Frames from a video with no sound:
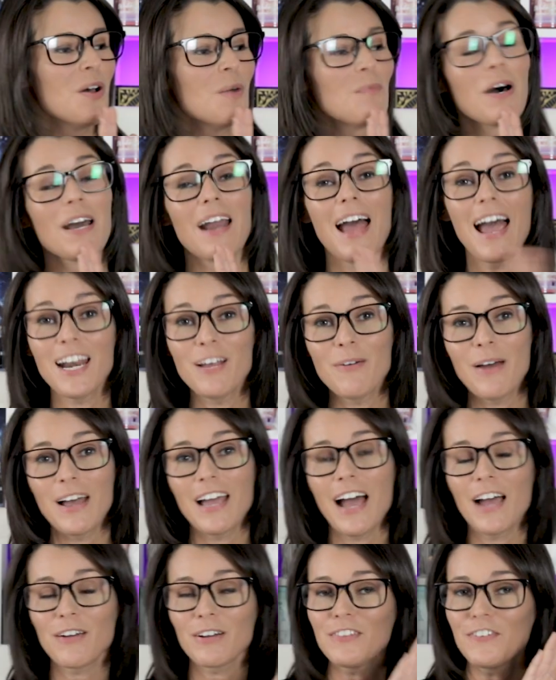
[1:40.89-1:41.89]
But
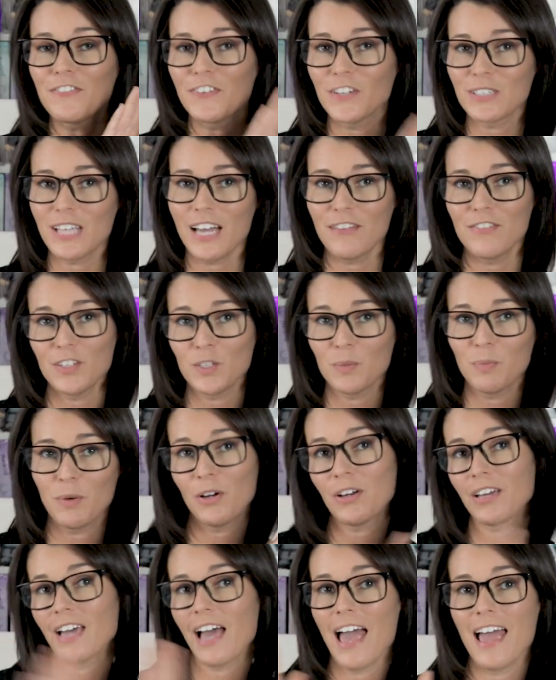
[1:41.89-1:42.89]
anyway, I read the first half of this
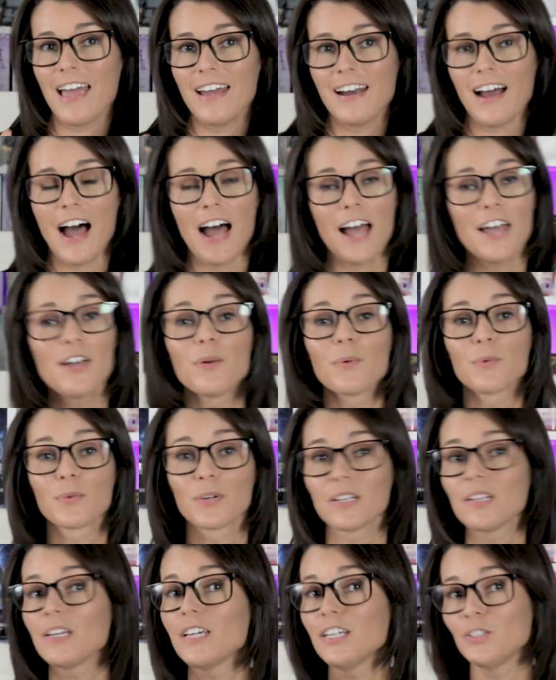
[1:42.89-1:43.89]
book and I
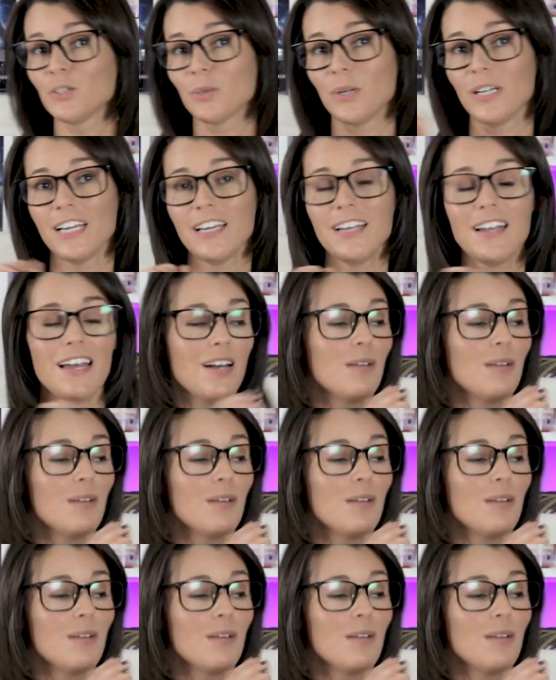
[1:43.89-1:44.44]
really enjoyed it,